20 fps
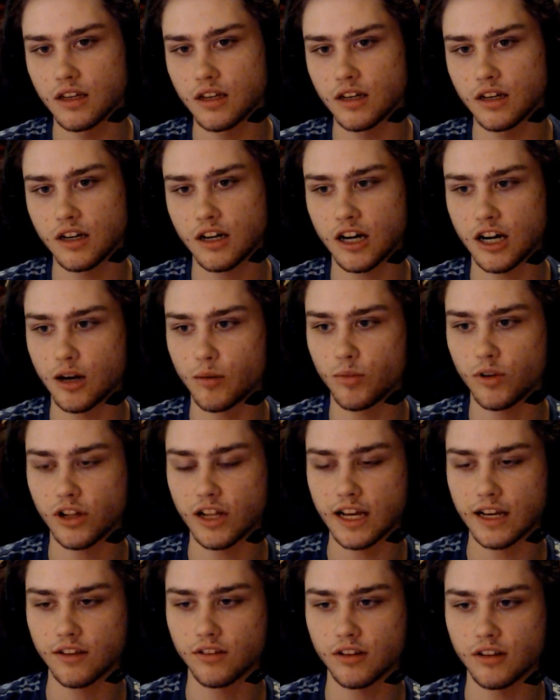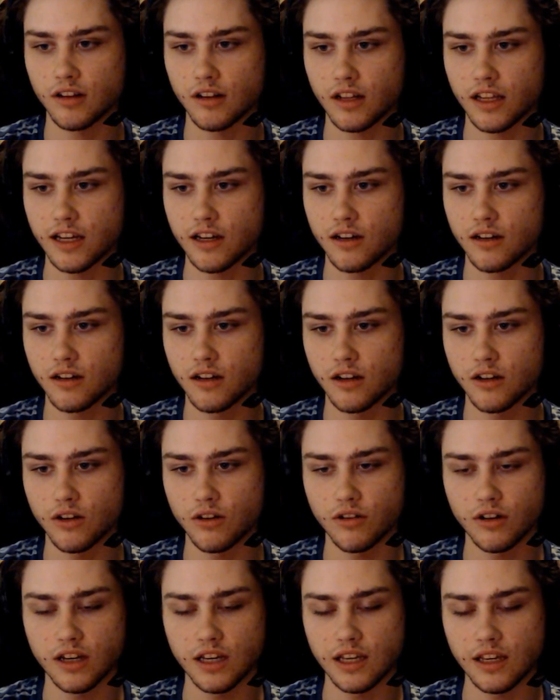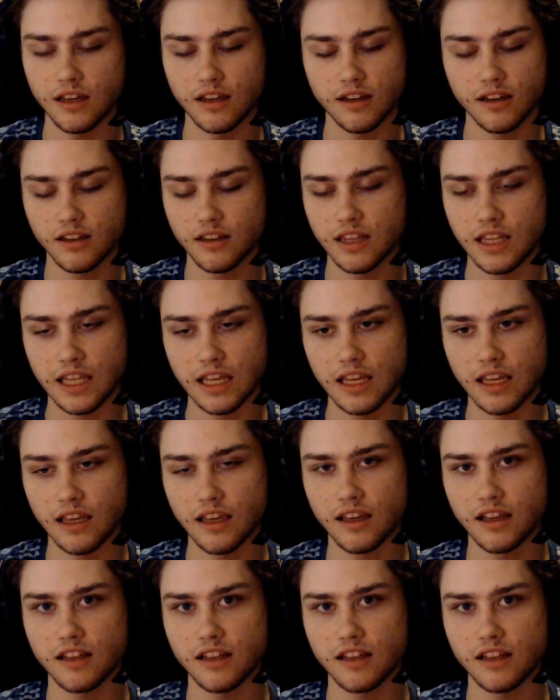complex and like annoying thing.